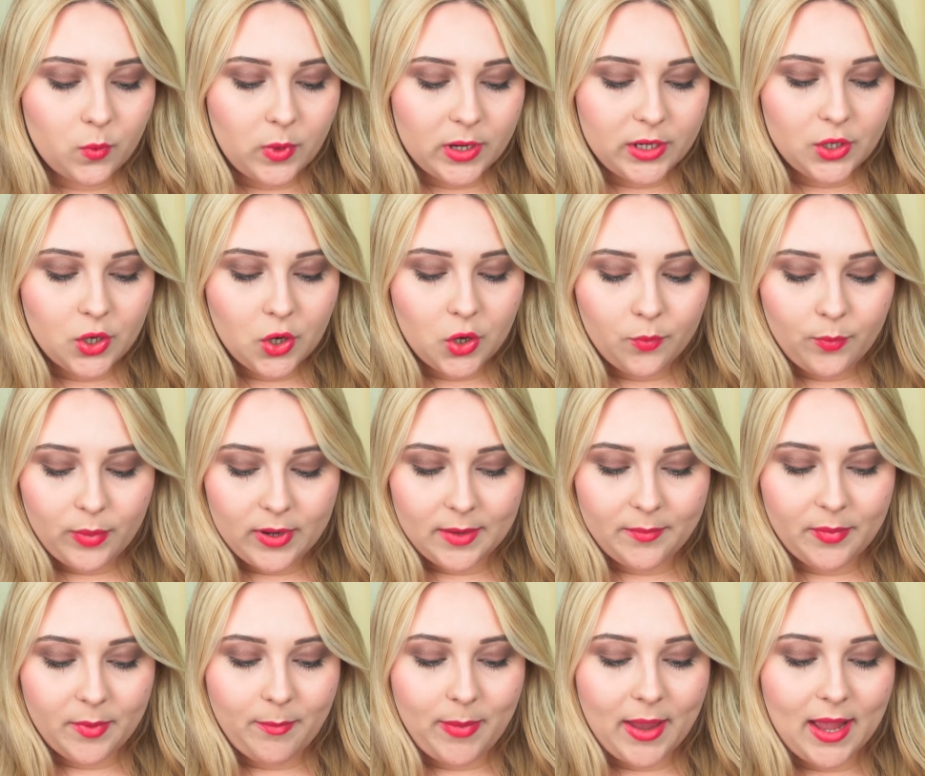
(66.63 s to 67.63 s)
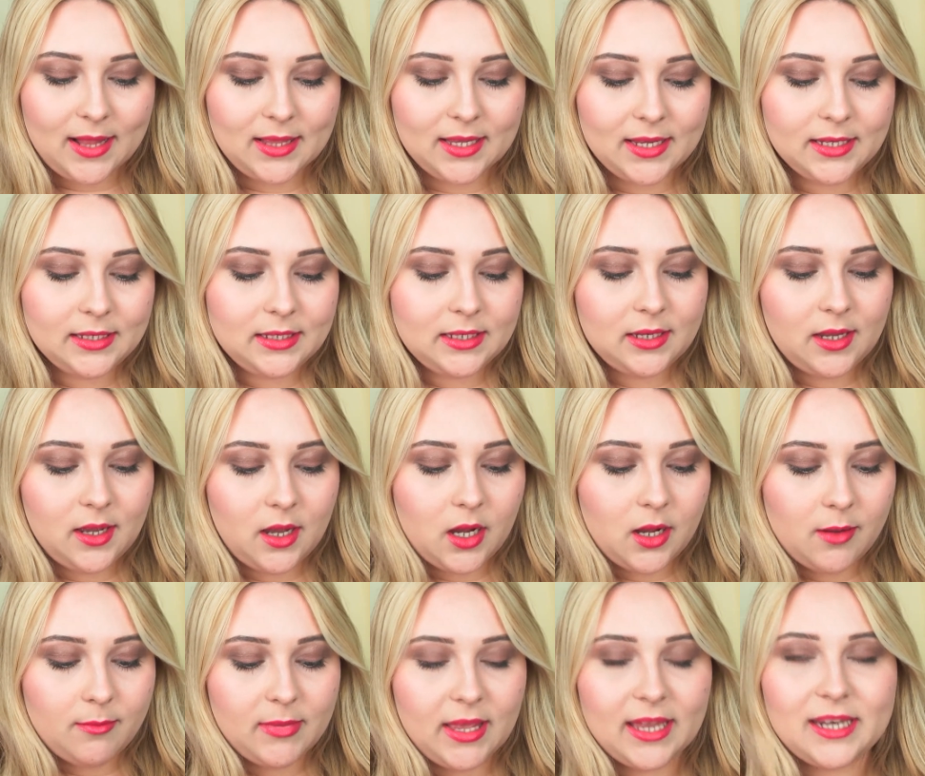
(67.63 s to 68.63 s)
when you open up a palette,
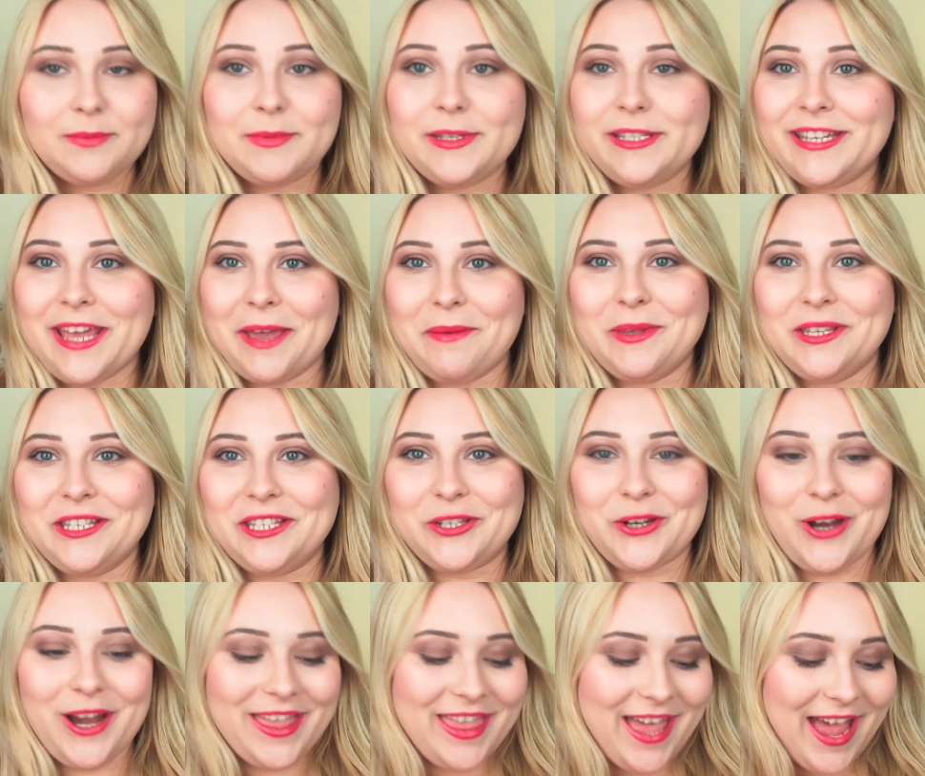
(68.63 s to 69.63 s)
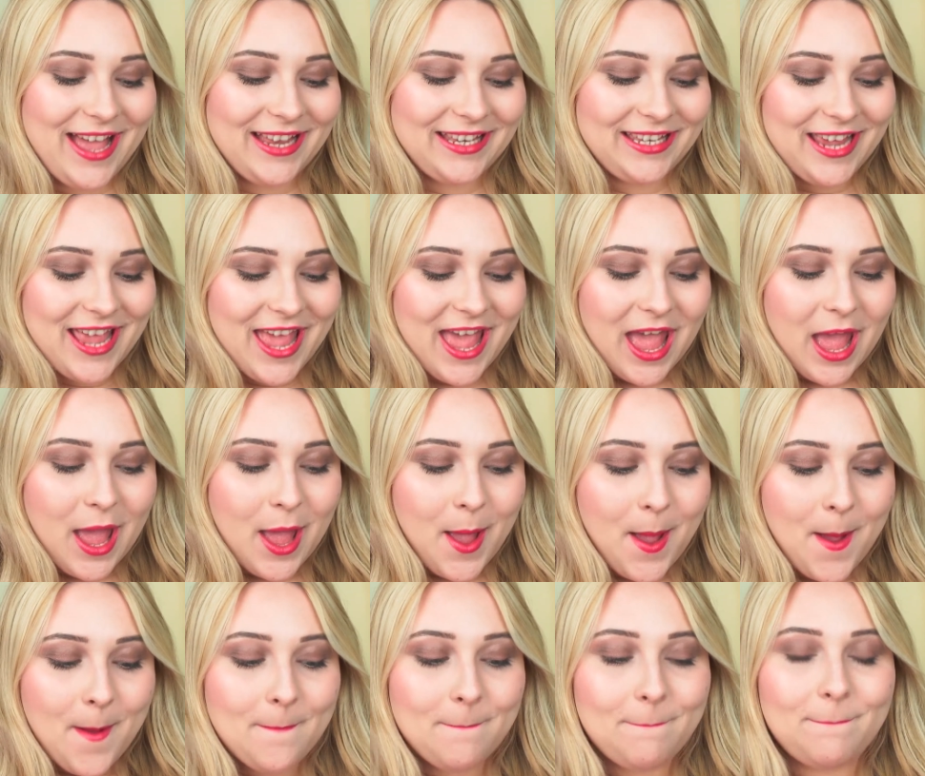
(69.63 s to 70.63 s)
let me demonstrate that.
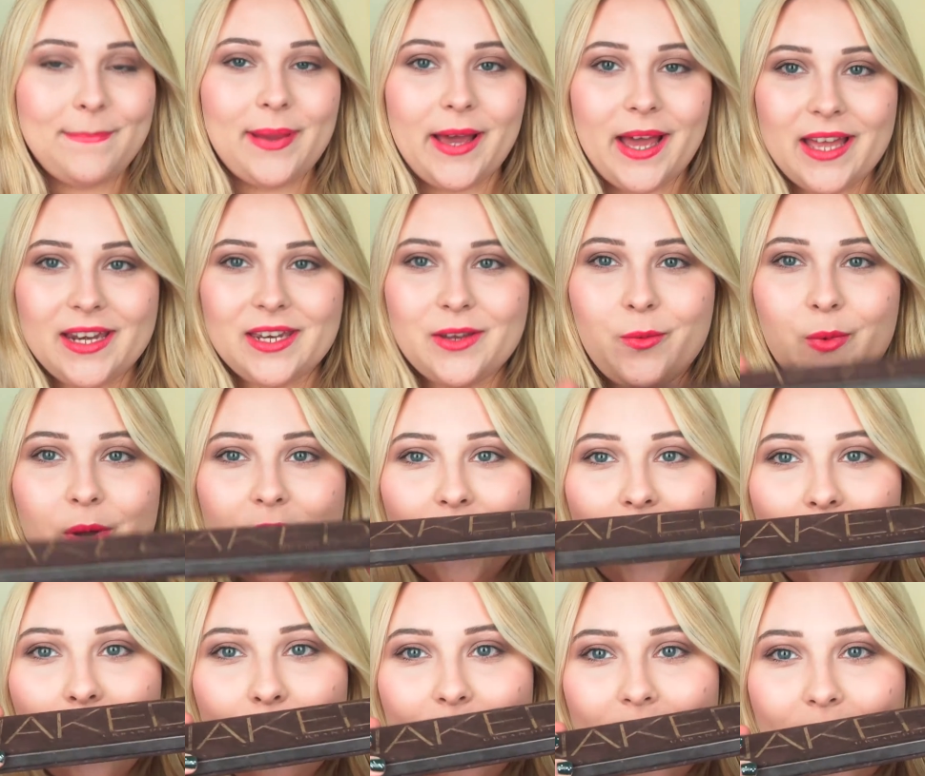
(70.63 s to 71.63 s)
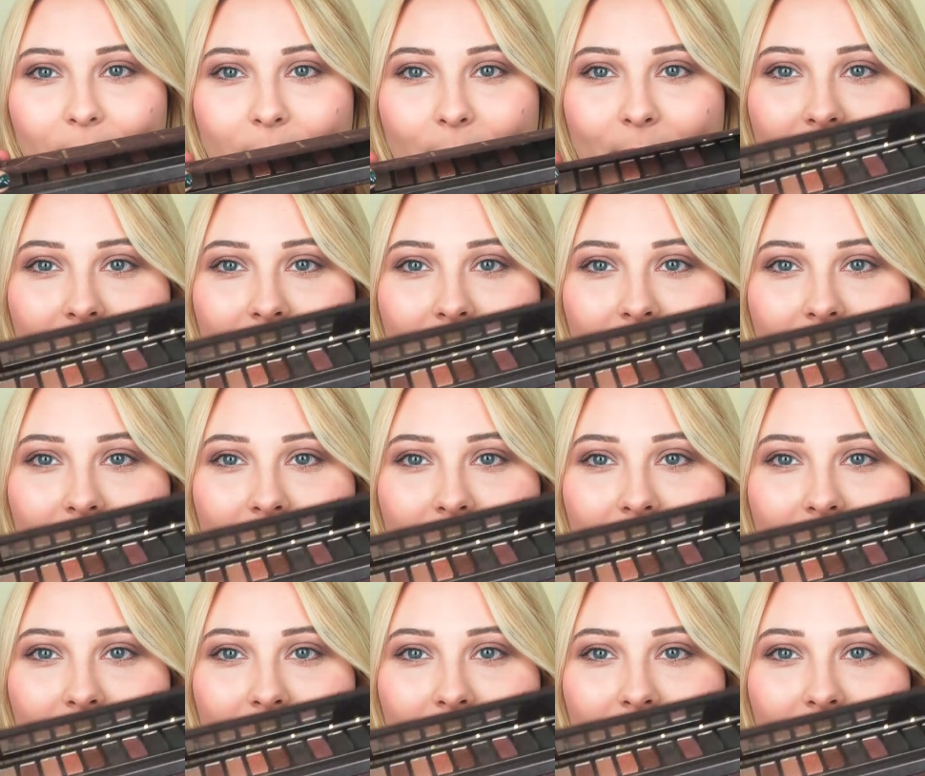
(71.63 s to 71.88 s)
But when you open up a